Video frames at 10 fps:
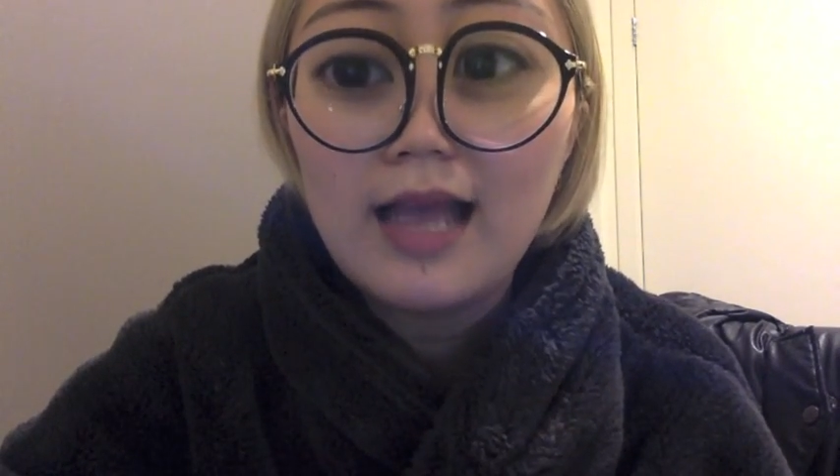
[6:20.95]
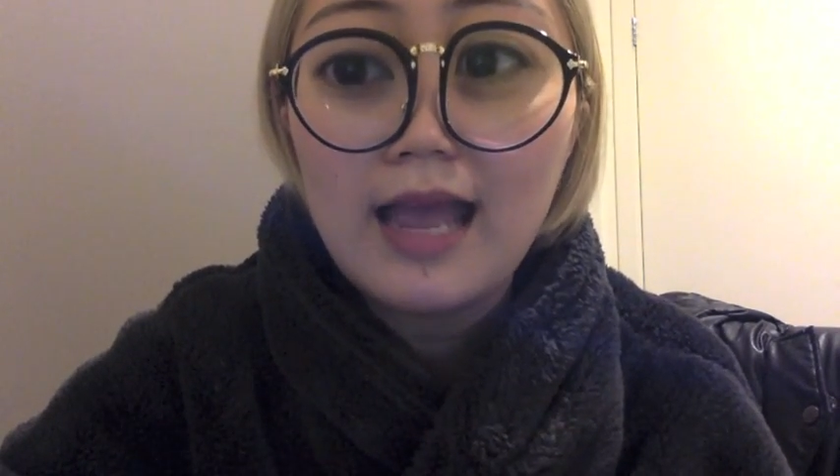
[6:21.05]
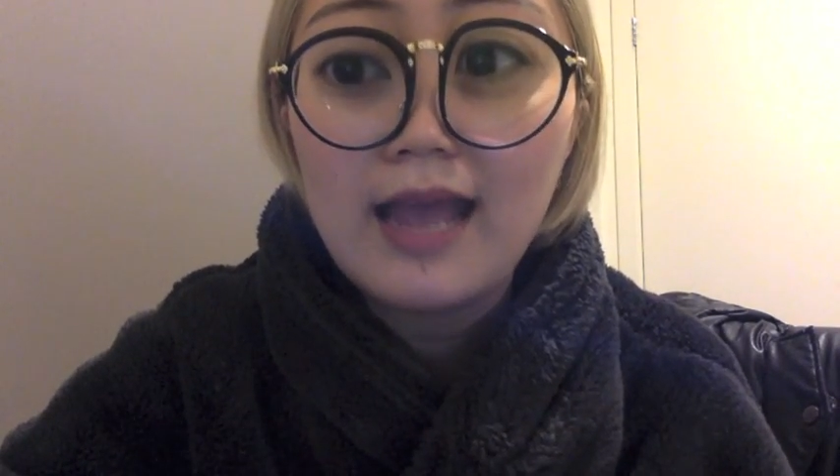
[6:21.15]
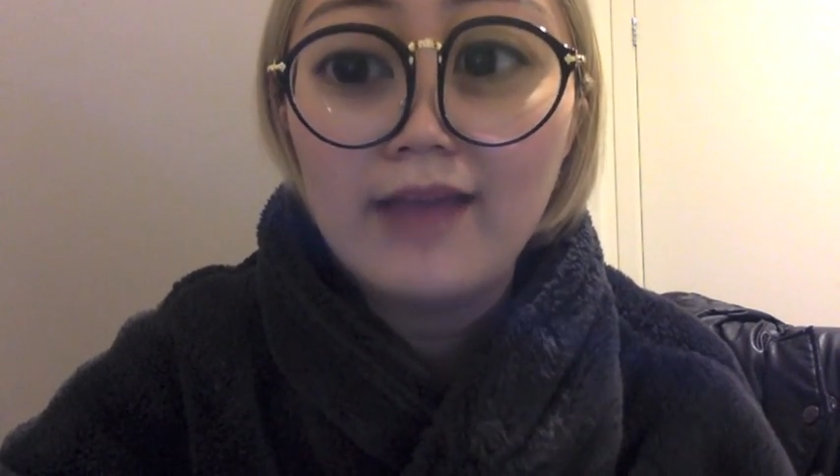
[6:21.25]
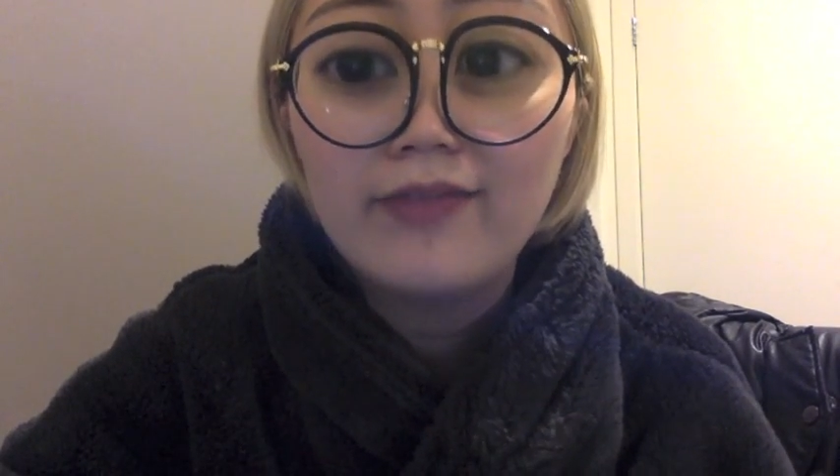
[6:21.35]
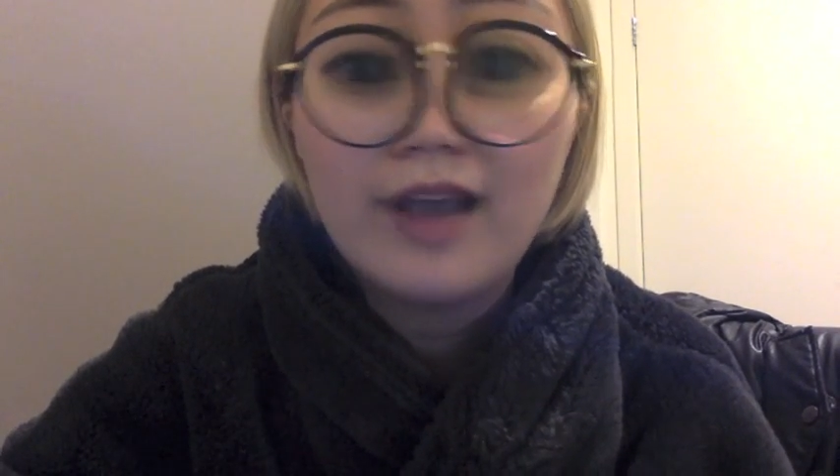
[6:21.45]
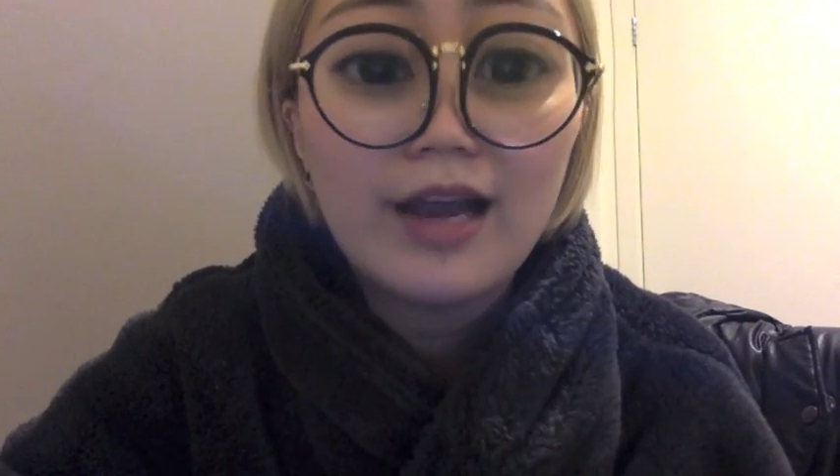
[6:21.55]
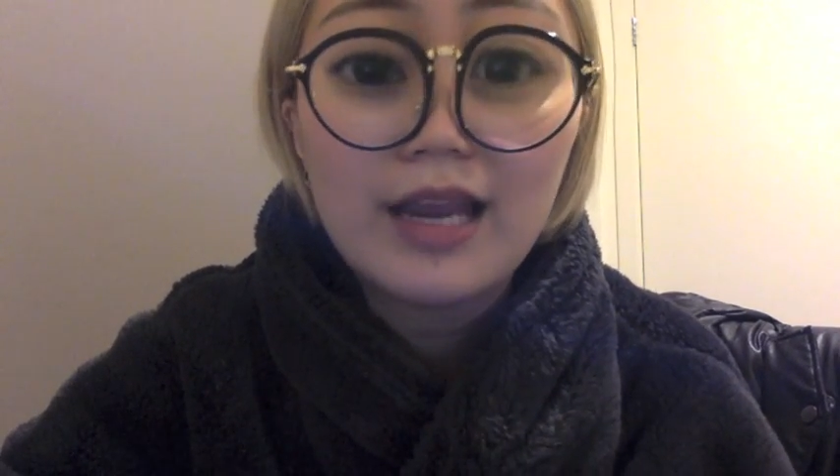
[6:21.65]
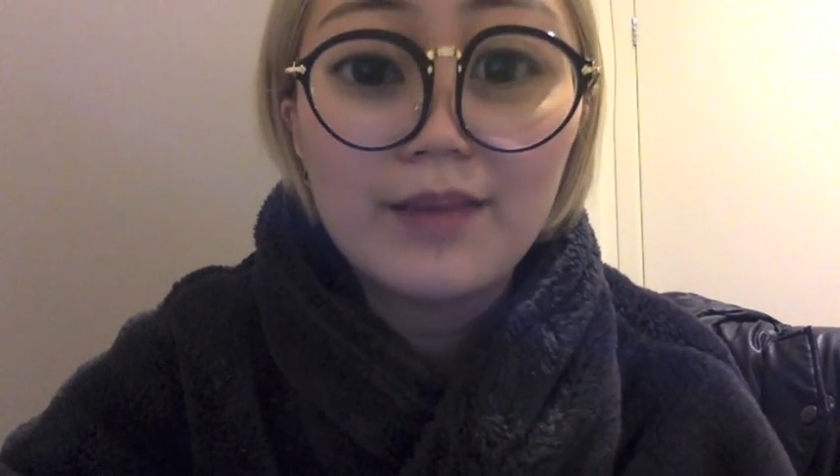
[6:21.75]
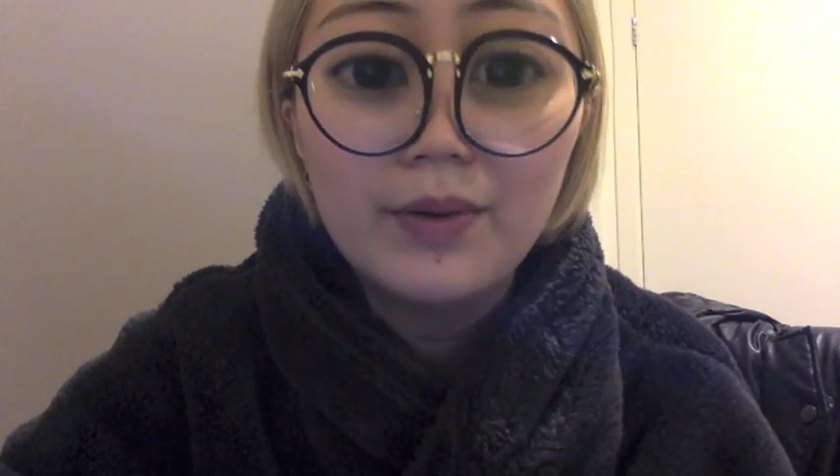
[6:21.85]
and are
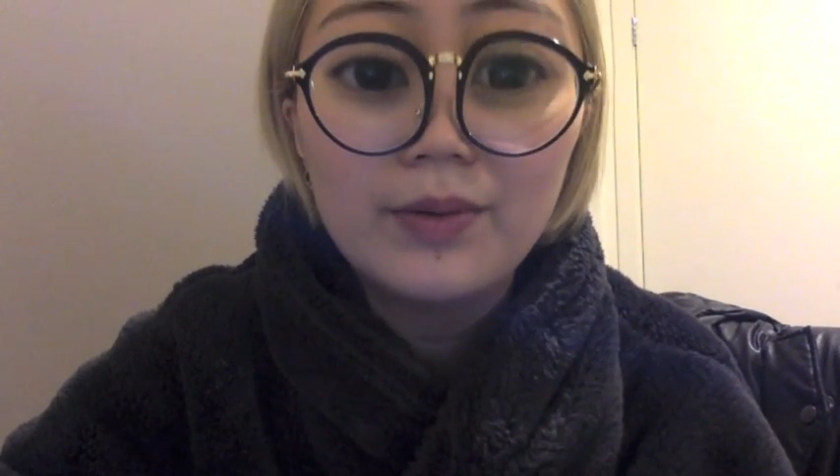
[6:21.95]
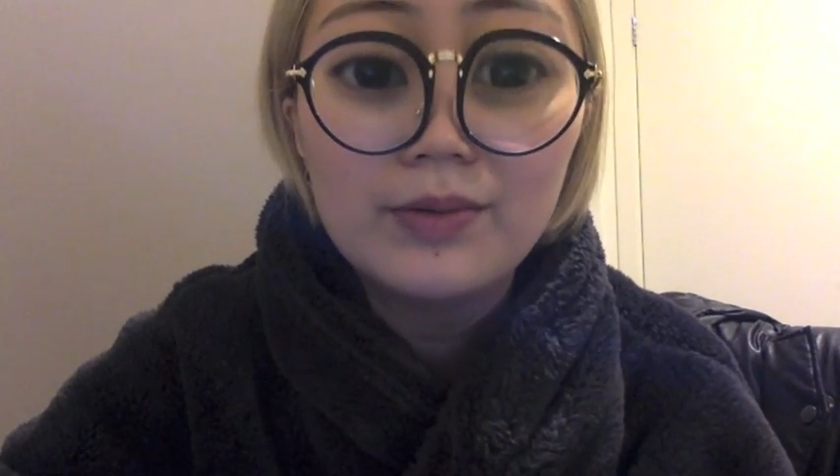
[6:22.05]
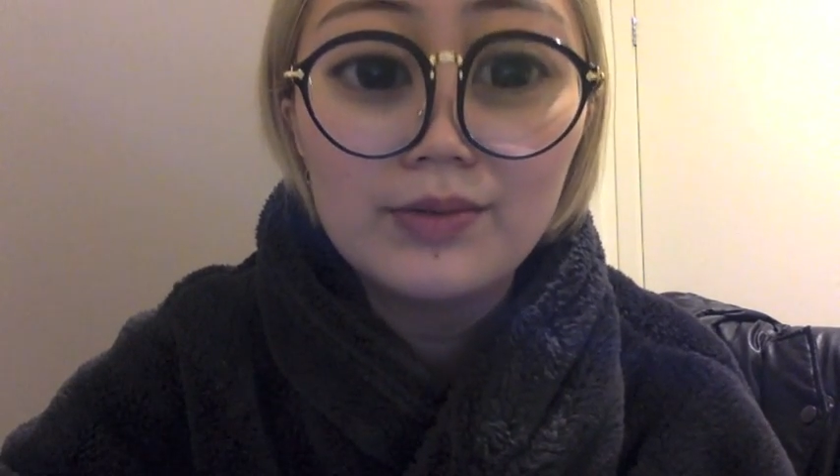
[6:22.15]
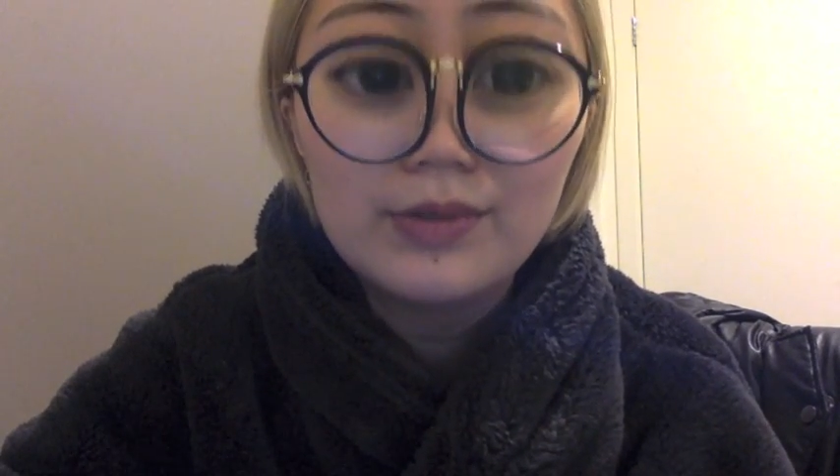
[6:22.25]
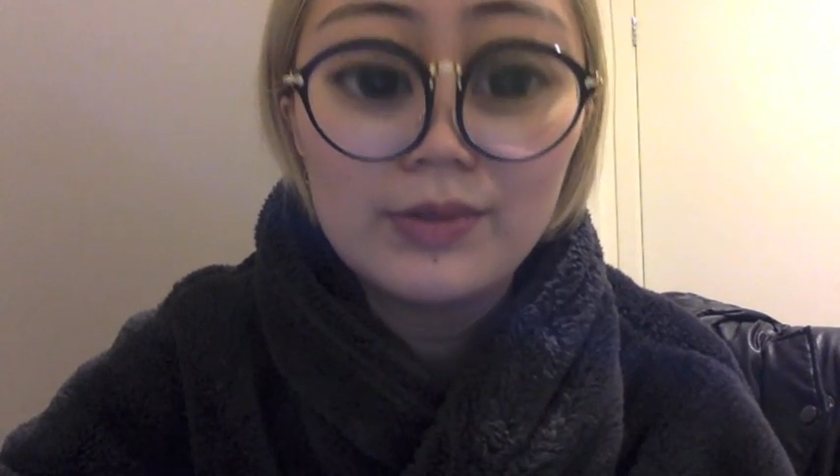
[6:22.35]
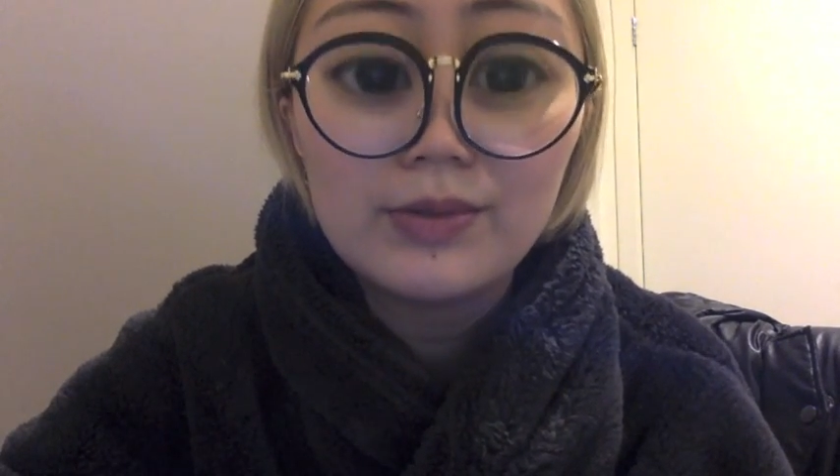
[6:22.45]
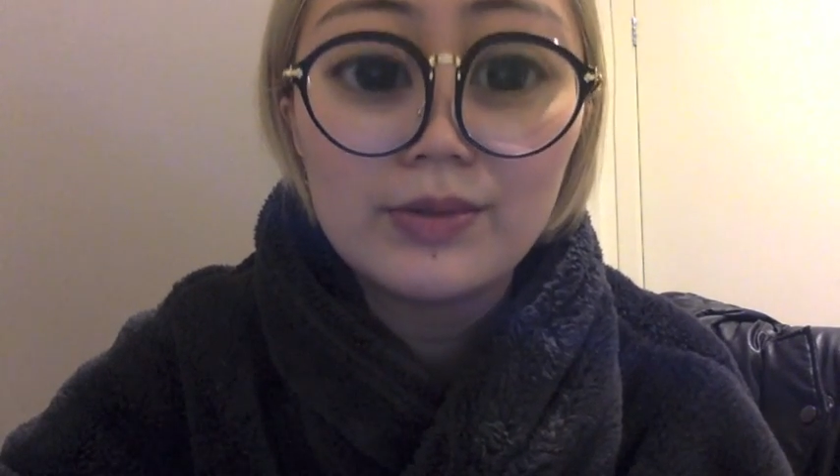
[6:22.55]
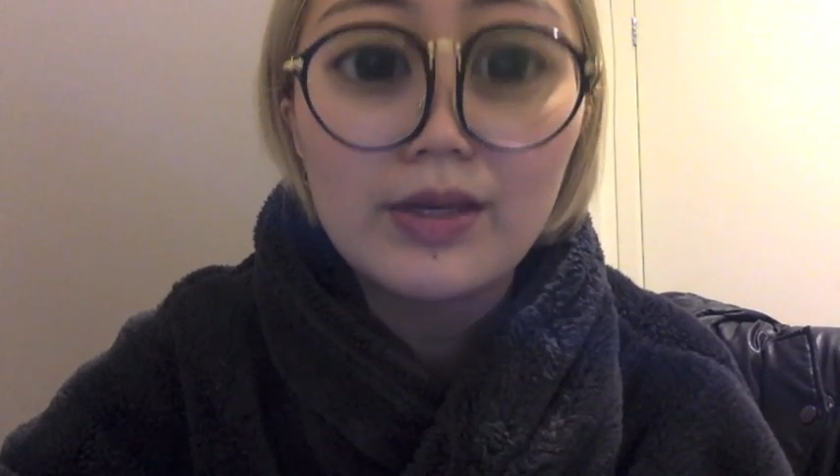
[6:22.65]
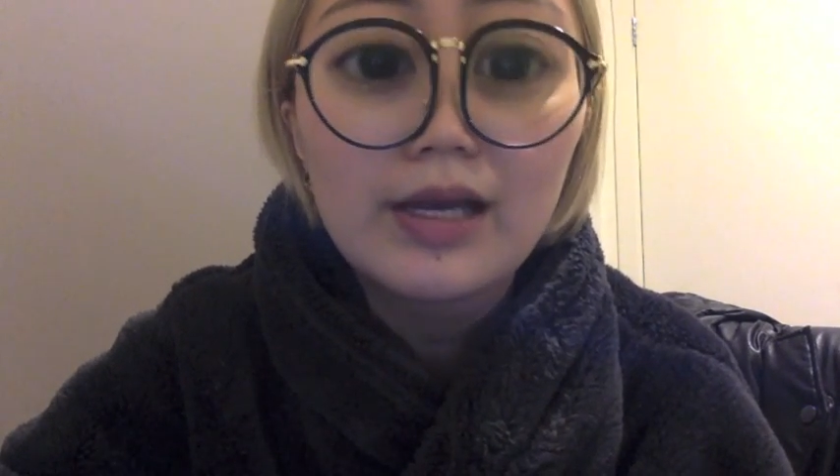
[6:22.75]
able to